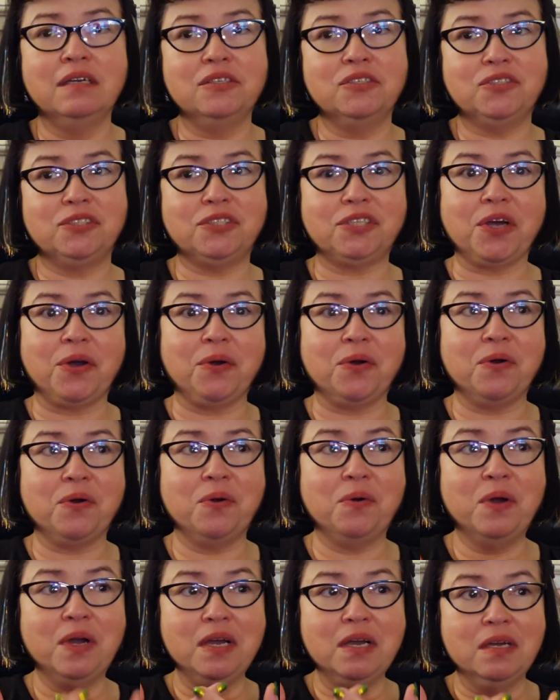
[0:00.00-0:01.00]

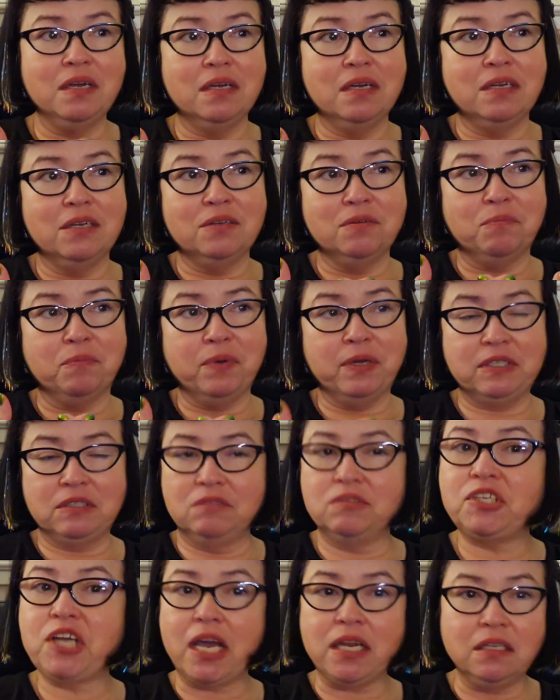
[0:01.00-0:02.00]
So
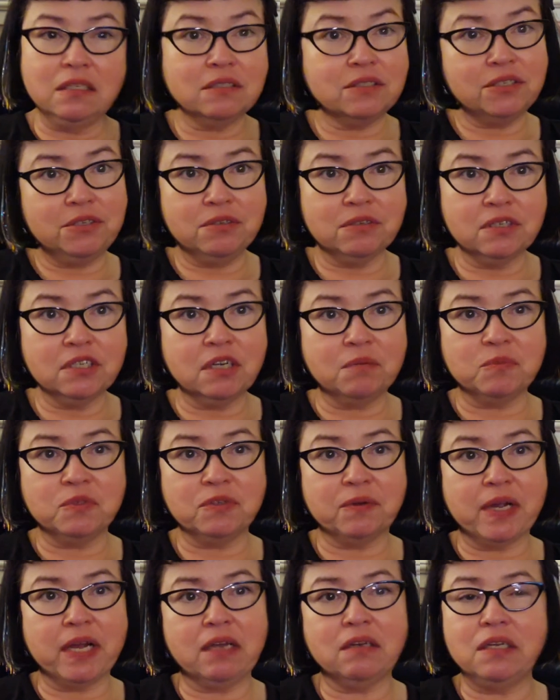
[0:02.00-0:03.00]
when Chinese New Year comes
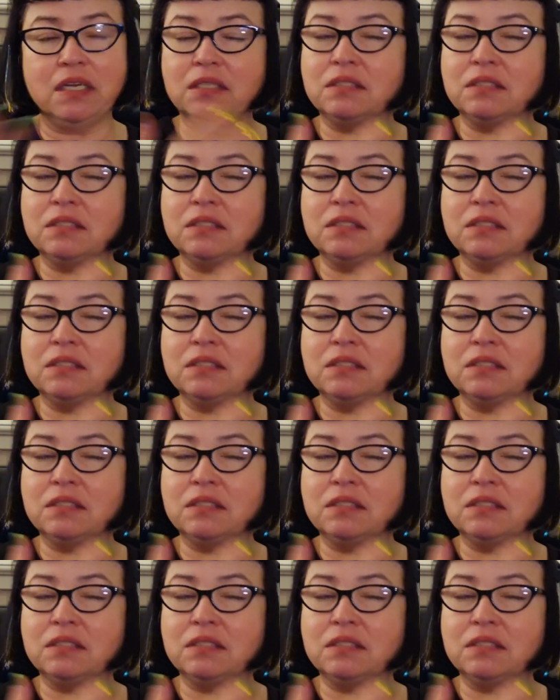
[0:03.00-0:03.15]
around,